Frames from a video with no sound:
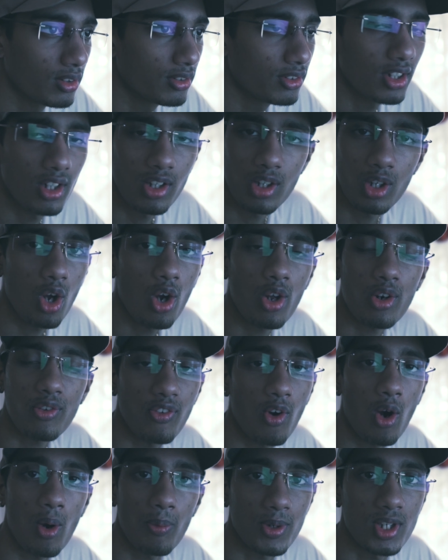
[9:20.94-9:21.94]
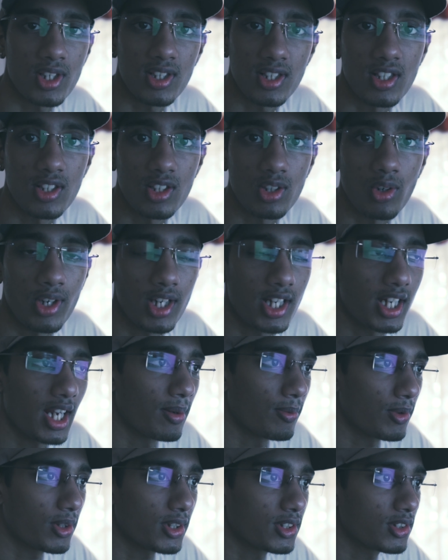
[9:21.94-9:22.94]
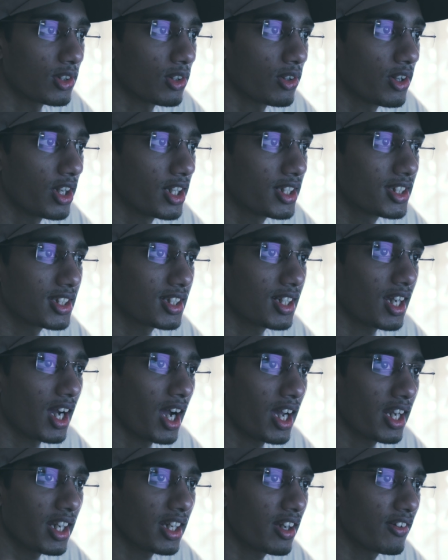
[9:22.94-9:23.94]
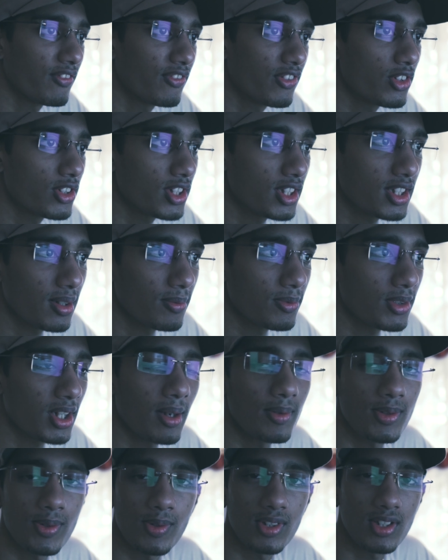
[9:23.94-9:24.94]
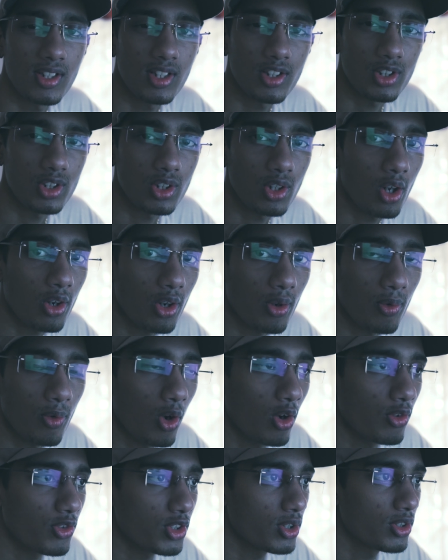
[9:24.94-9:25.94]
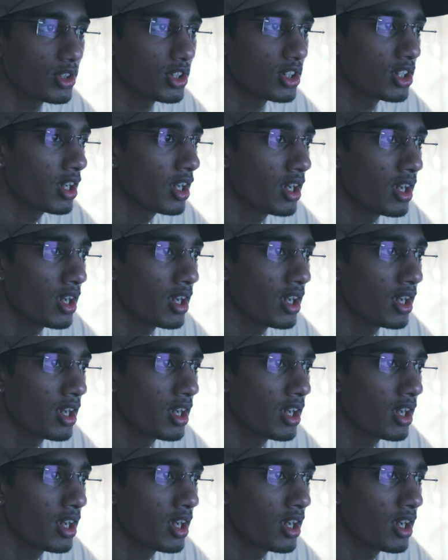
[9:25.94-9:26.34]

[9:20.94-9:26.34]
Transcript: There are a lot of options in Sony cameras, so it's kind of confusing sometimes. There's a lot of options.